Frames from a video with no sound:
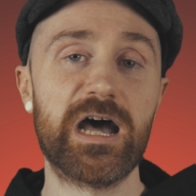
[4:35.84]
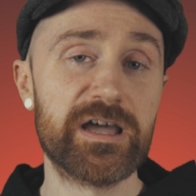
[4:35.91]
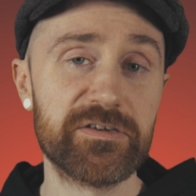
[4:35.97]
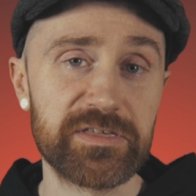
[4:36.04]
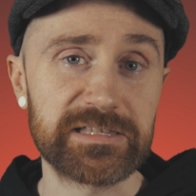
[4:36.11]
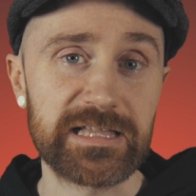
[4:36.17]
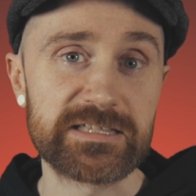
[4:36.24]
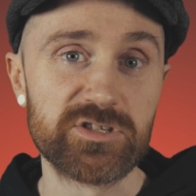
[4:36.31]
I
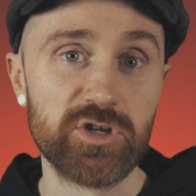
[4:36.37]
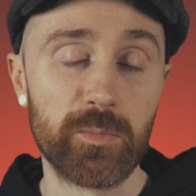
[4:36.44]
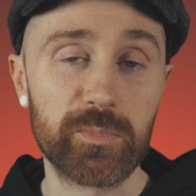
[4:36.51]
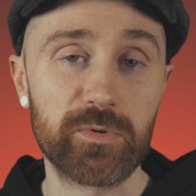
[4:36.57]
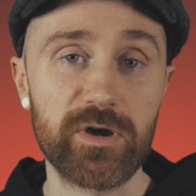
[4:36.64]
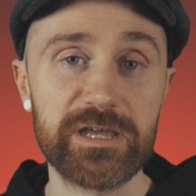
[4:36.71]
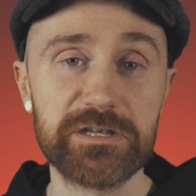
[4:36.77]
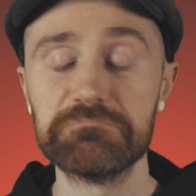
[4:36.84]
think that's an
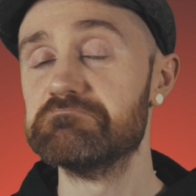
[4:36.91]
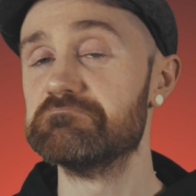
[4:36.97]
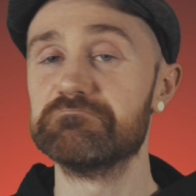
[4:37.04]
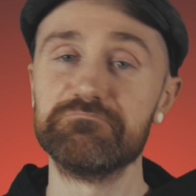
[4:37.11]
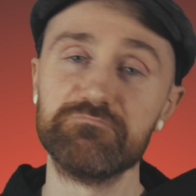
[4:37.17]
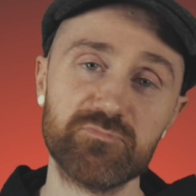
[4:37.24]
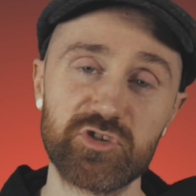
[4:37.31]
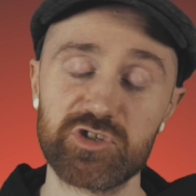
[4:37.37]
upgrade
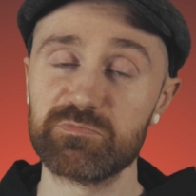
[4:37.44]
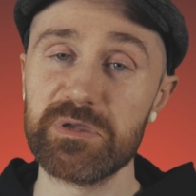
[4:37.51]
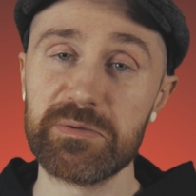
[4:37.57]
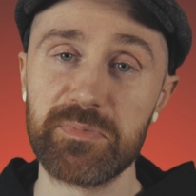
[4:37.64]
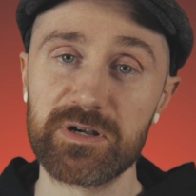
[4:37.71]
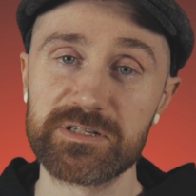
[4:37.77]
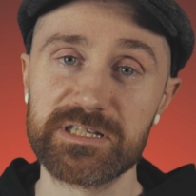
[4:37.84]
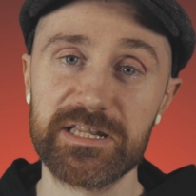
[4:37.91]
just me
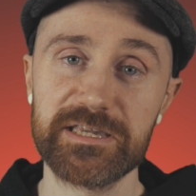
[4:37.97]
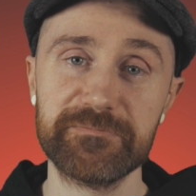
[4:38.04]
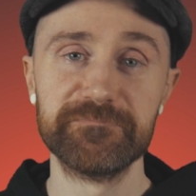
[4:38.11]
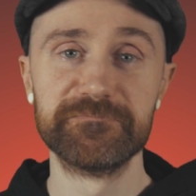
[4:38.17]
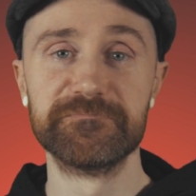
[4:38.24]
personally.